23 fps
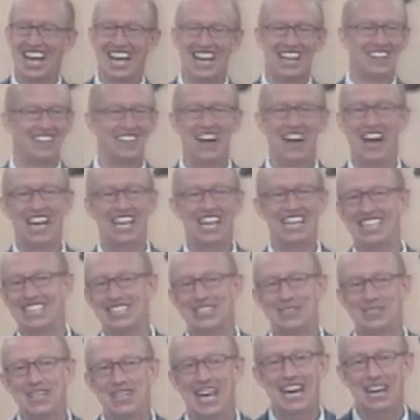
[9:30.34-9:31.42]
No, he didn't
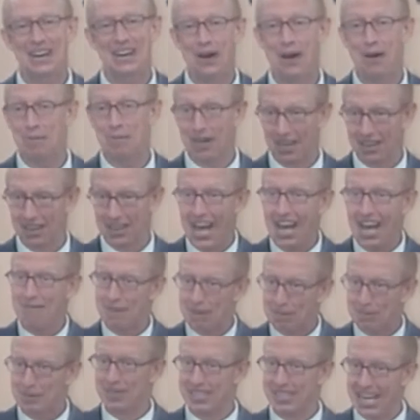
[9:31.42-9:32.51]
do that at all. But a lot of
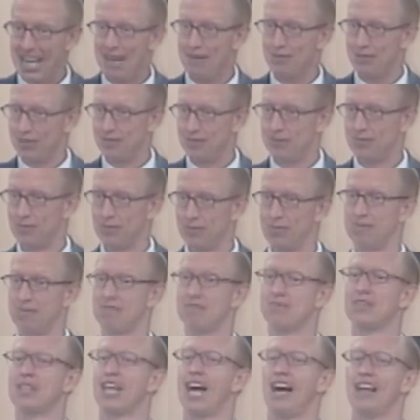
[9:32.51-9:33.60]
people today would,
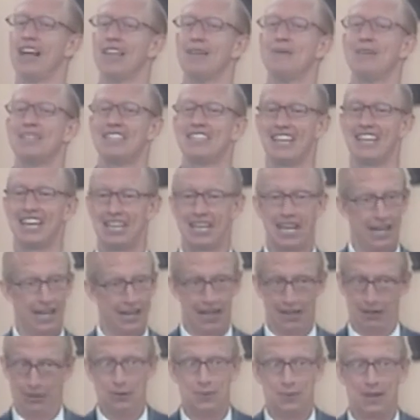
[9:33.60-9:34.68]
let me tell, and, and they
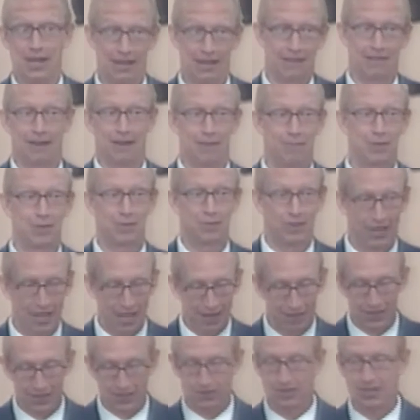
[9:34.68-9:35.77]
do that. You know, people have
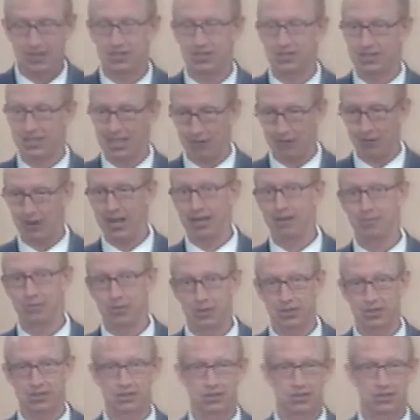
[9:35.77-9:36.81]
these visions, they write books and try